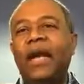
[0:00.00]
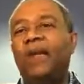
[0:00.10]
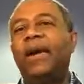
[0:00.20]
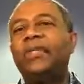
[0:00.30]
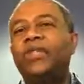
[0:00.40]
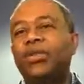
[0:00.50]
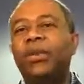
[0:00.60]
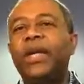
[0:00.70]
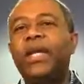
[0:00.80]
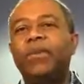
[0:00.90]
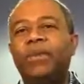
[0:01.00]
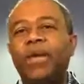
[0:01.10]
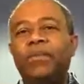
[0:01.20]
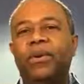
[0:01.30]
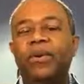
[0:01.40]
How am I treating
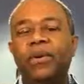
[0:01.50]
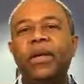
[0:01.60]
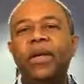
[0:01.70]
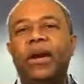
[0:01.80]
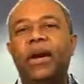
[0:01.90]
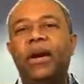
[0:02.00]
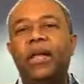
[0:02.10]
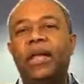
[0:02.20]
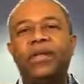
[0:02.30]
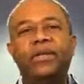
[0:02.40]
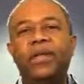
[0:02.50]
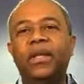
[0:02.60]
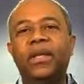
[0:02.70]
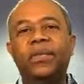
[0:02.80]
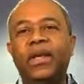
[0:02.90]
people? Uh, and that's
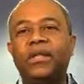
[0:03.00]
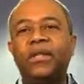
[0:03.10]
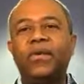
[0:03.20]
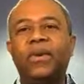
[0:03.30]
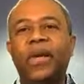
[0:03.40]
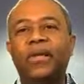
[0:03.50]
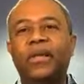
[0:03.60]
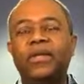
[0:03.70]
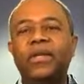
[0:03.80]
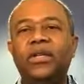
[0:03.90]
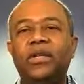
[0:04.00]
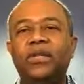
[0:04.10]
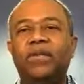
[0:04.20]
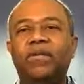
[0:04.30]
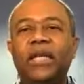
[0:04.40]
really the message around this
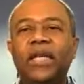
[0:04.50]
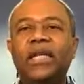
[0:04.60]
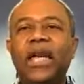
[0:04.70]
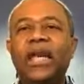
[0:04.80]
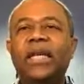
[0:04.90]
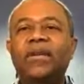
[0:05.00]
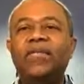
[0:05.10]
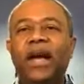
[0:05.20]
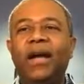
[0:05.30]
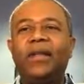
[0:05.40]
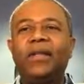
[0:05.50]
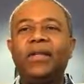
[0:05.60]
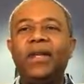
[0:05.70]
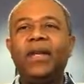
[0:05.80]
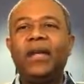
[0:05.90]
issue of teen dating and violence.
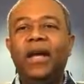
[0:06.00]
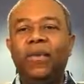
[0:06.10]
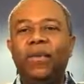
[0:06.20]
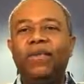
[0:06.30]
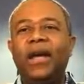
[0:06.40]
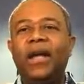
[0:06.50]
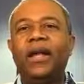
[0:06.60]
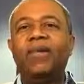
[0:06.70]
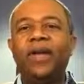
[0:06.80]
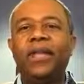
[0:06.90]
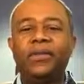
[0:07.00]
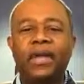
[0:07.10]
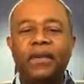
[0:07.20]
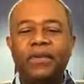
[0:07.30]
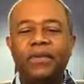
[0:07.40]
And we've got to elevate those
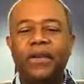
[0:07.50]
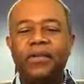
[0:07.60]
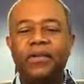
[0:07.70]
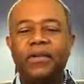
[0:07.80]
conversations.